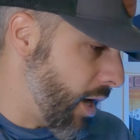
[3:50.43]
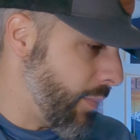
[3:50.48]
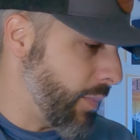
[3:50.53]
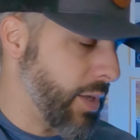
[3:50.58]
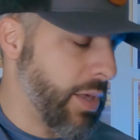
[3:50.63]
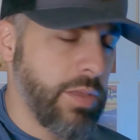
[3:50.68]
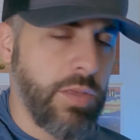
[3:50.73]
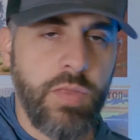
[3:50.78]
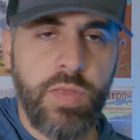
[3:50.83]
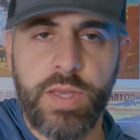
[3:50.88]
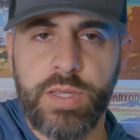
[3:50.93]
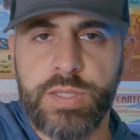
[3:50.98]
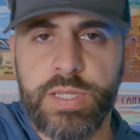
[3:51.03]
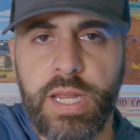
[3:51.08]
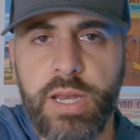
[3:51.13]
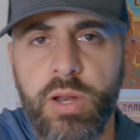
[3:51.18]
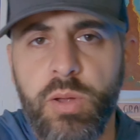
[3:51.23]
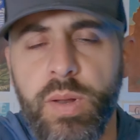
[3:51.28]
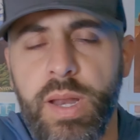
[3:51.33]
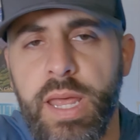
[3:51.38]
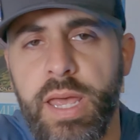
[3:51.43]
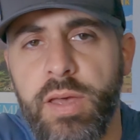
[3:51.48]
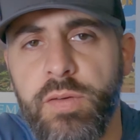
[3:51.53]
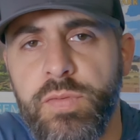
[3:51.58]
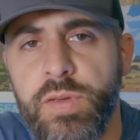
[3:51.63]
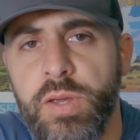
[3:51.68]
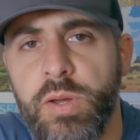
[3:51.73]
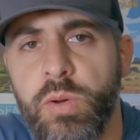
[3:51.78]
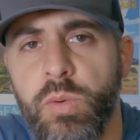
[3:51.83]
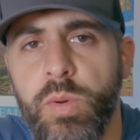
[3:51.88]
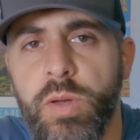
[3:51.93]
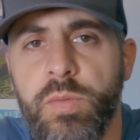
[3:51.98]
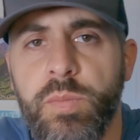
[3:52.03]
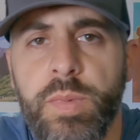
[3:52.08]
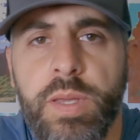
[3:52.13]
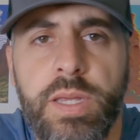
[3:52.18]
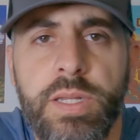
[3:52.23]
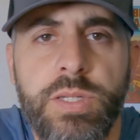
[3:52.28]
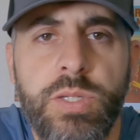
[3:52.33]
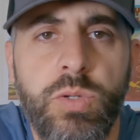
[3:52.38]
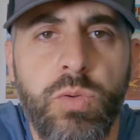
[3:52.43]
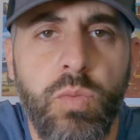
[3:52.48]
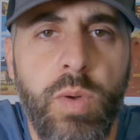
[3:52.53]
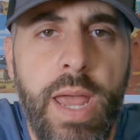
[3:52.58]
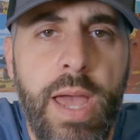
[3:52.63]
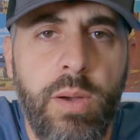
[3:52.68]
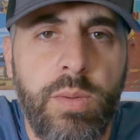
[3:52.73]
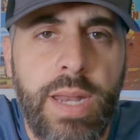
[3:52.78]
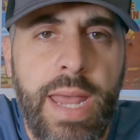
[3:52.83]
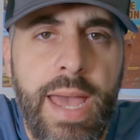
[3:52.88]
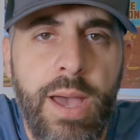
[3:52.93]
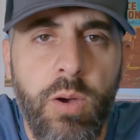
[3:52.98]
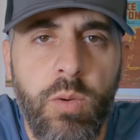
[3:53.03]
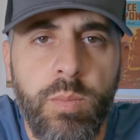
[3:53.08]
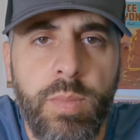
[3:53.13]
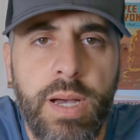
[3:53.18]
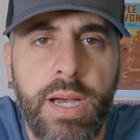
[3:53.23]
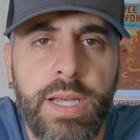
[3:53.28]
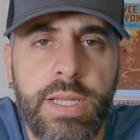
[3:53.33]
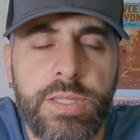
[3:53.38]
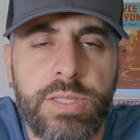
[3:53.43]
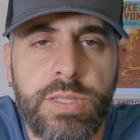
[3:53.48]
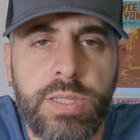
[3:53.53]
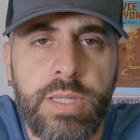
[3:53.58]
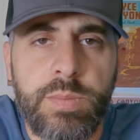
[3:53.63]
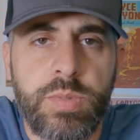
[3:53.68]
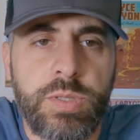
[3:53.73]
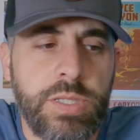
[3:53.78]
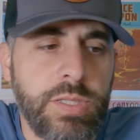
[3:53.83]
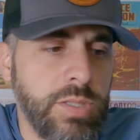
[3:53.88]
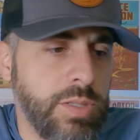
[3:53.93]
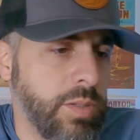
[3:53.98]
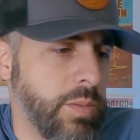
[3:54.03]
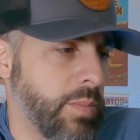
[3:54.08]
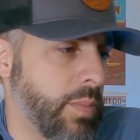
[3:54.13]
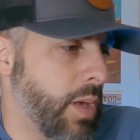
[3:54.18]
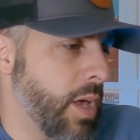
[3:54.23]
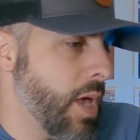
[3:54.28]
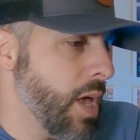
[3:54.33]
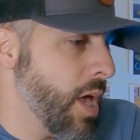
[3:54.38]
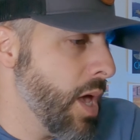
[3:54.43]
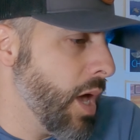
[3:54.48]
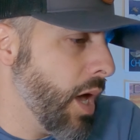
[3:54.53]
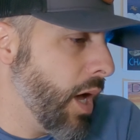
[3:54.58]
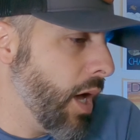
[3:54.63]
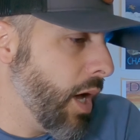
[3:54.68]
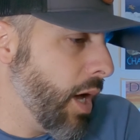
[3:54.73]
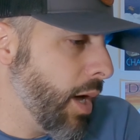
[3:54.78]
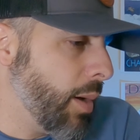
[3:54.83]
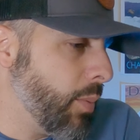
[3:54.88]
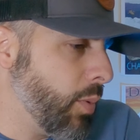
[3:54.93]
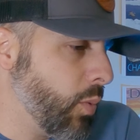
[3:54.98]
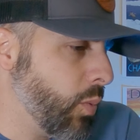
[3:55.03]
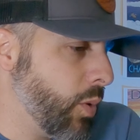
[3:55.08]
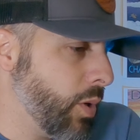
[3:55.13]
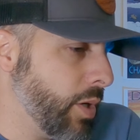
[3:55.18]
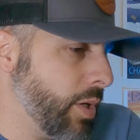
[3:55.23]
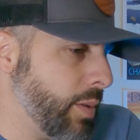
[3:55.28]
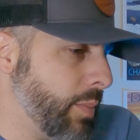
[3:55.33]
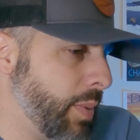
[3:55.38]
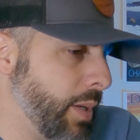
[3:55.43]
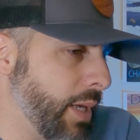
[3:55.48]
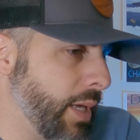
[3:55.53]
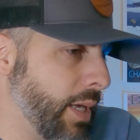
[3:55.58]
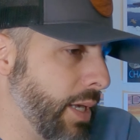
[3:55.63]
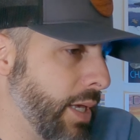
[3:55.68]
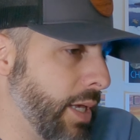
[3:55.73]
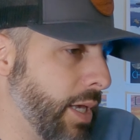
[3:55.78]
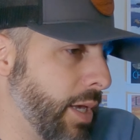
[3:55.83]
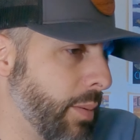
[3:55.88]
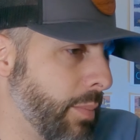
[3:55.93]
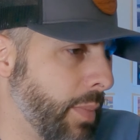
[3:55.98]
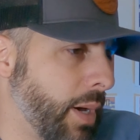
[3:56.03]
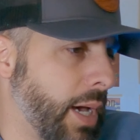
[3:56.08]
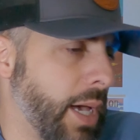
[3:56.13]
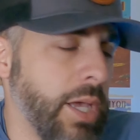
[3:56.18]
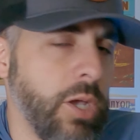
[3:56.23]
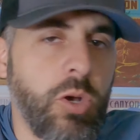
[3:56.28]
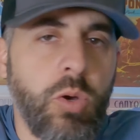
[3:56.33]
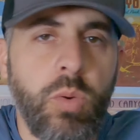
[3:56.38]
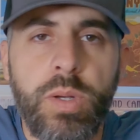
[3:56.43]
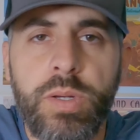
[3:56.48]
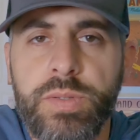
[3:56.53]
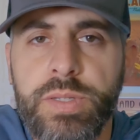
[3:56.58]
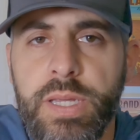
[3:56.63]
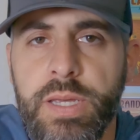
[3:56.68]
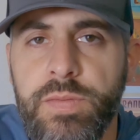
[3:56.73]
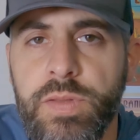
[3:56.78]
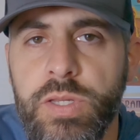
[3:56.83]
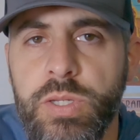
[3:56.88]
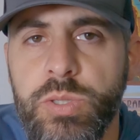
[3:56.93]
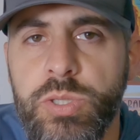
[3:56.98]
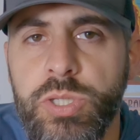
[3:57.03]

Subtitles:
The other things that I don't have here with me to round out my sleep system would be my quilt. I have the